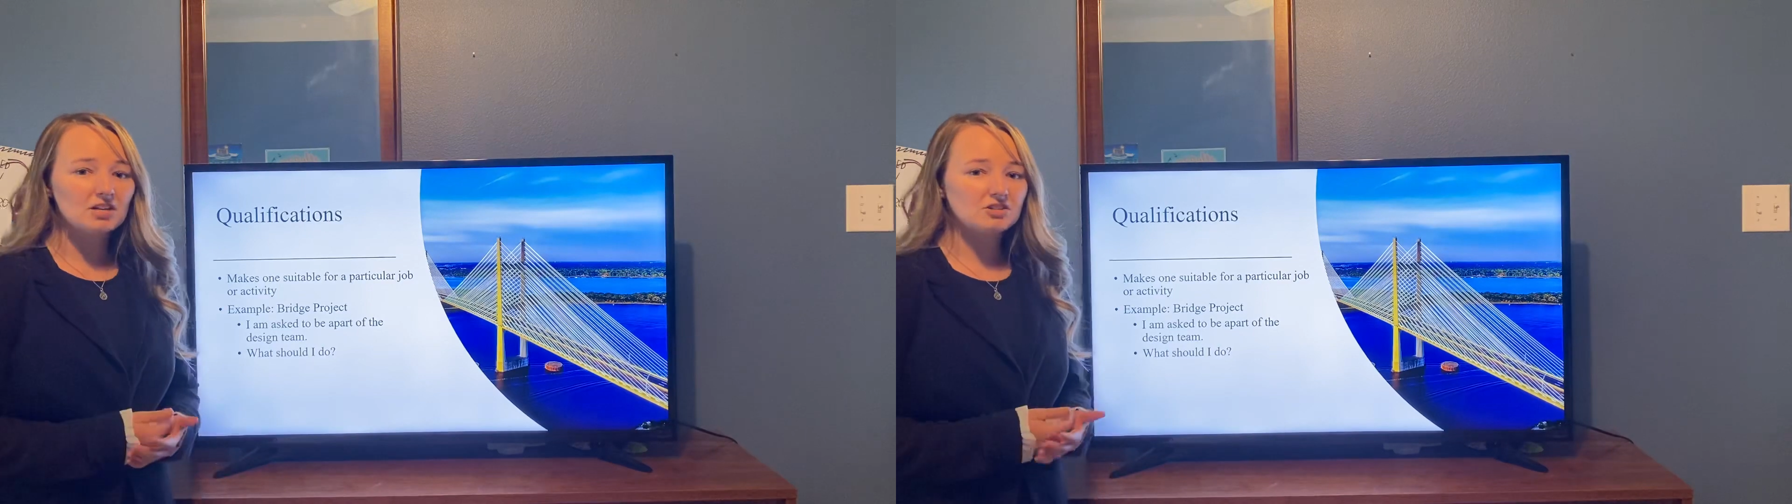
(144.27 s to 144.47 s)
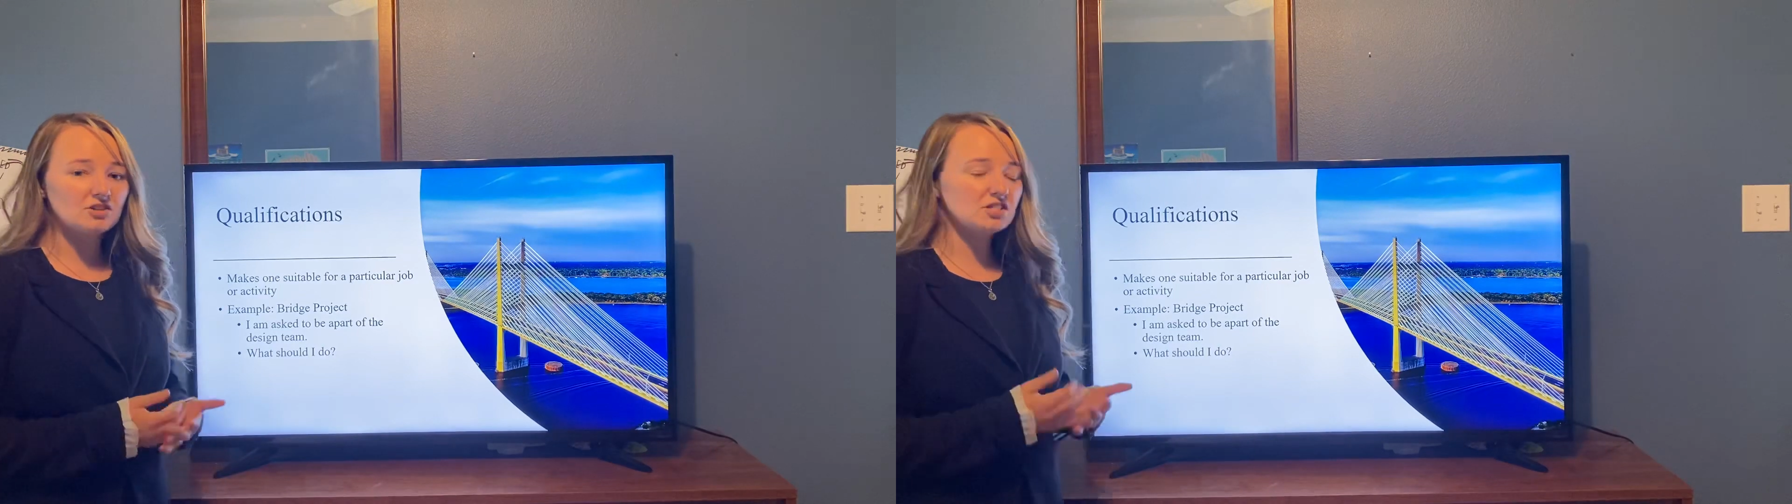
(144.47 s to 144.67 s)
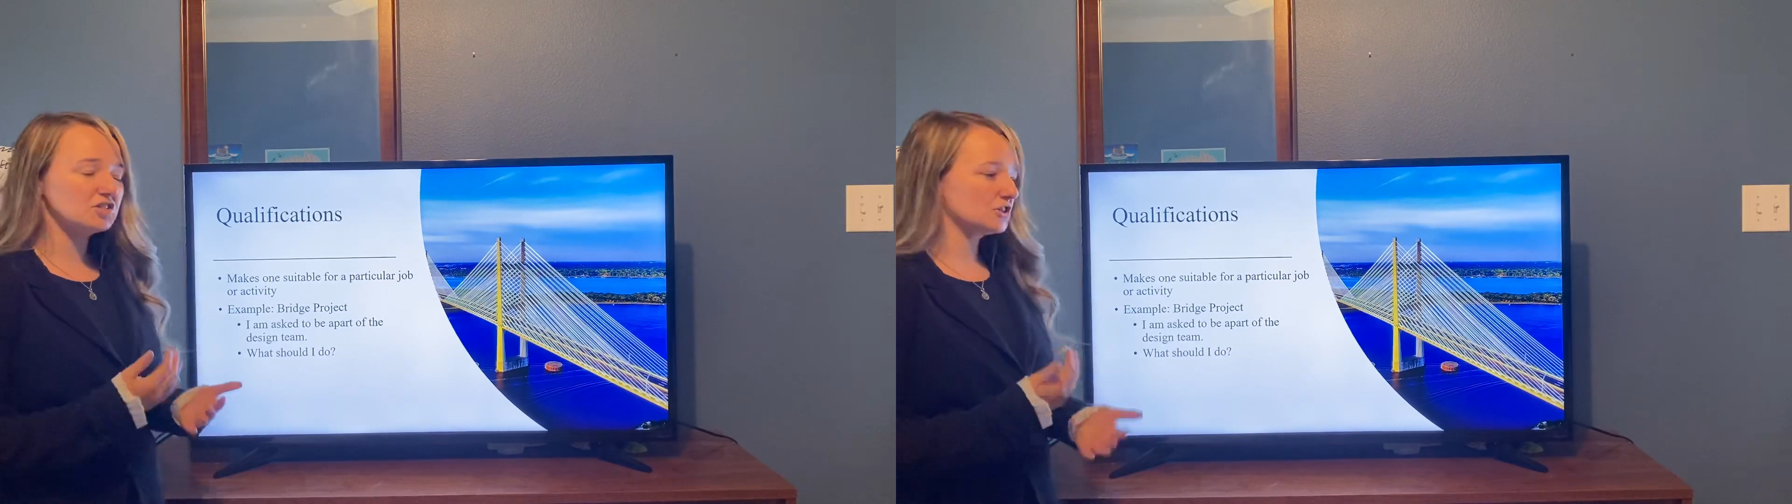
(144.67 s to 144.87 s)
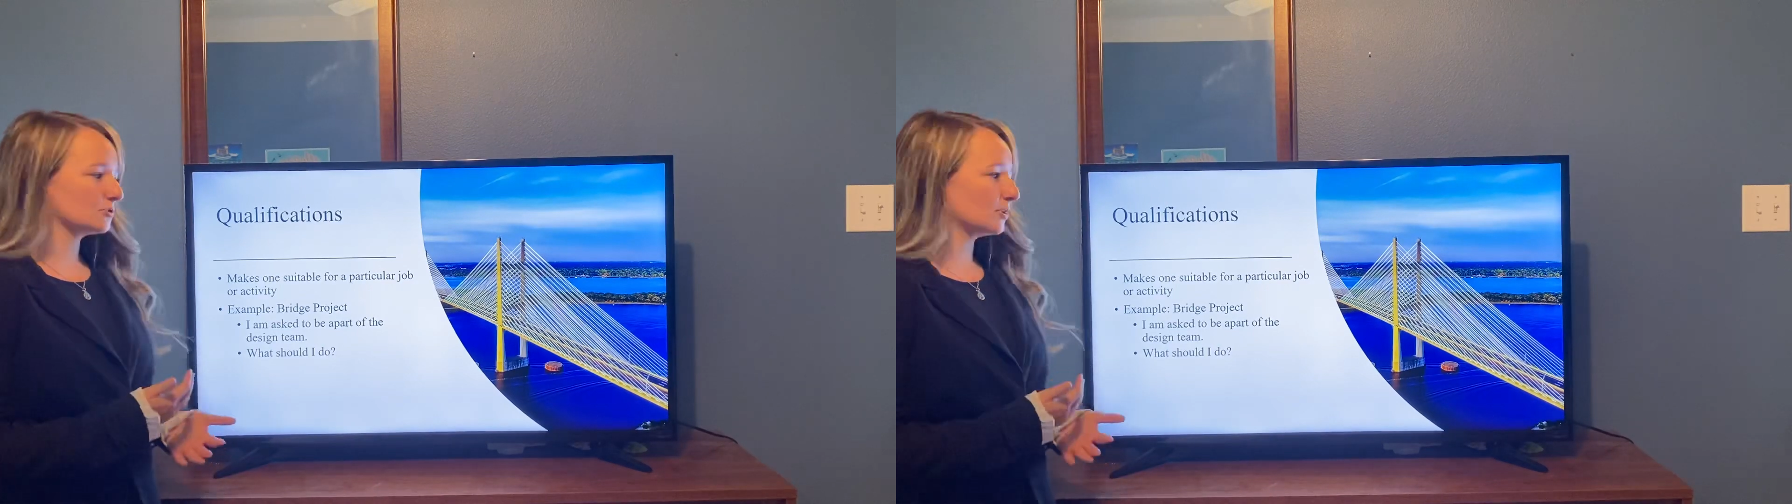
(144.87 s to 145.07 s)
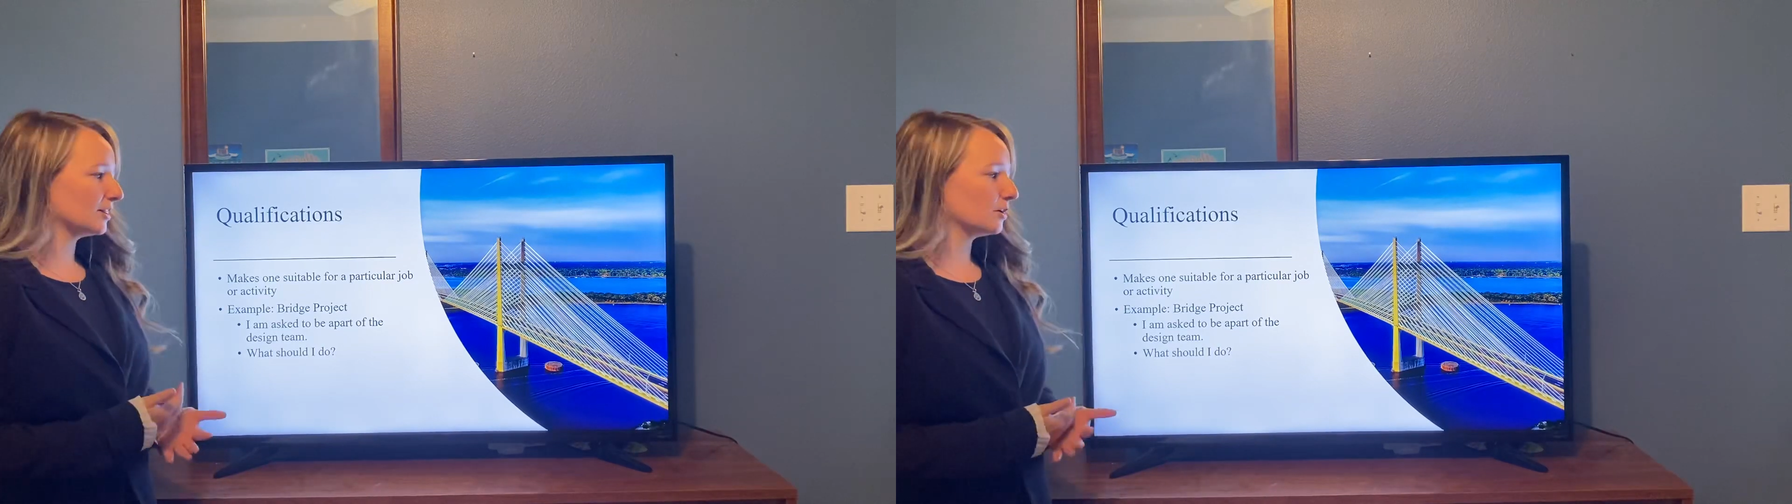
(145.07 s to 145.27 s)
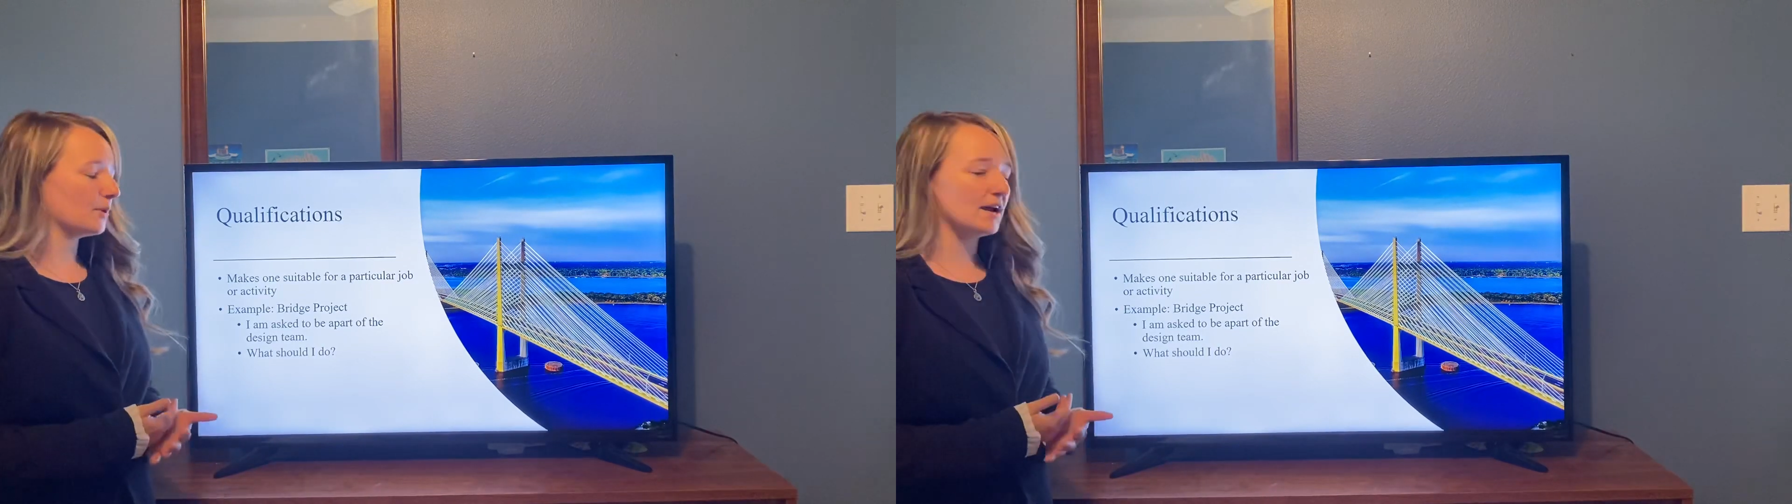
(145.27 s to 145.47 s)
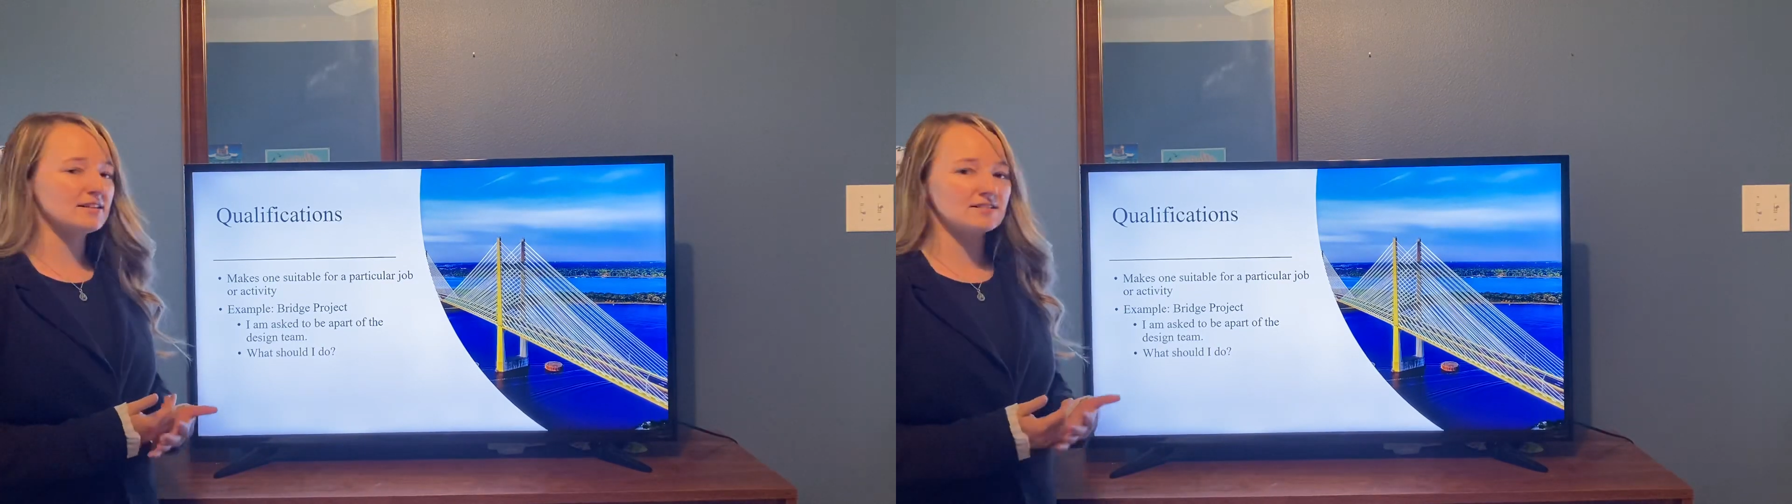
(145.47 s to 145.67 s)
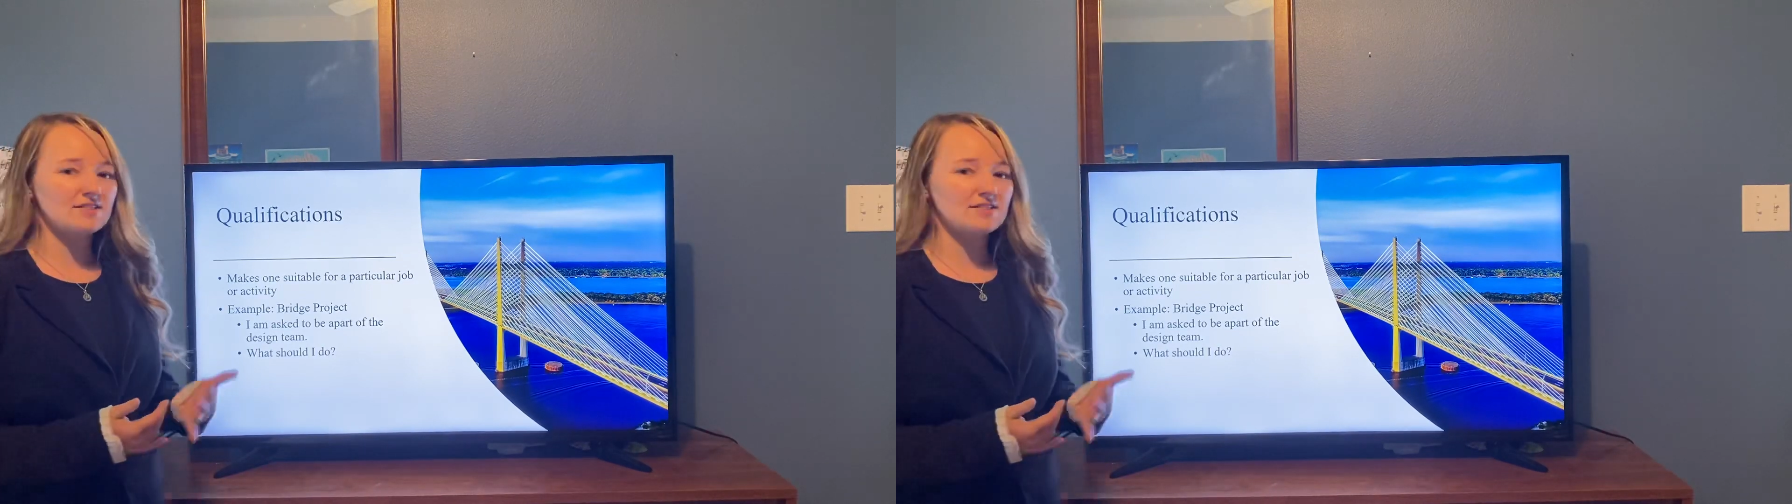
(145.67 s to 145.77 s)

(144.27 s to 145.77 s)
So this is just one of the ways